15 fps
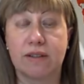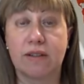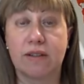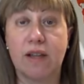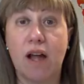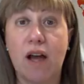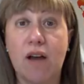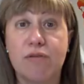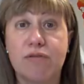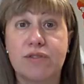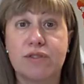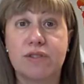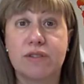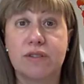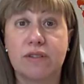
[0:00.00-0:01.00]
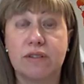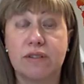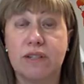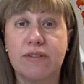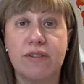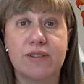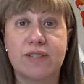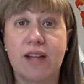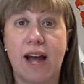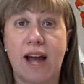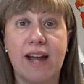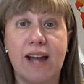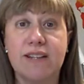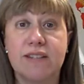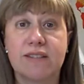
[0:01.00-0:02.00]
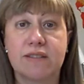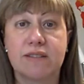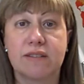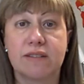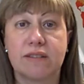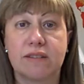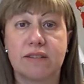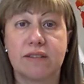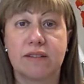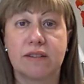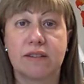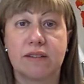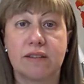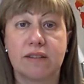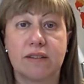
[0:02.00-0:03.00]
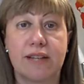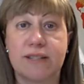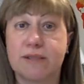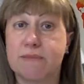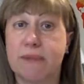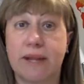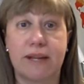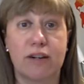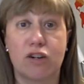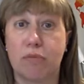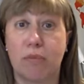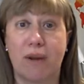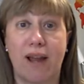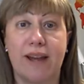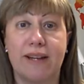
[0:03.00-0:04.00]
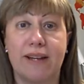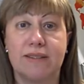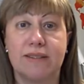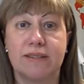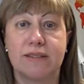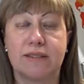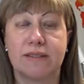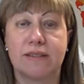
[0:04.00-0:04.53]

loves Livia's eyes, let's make her blind.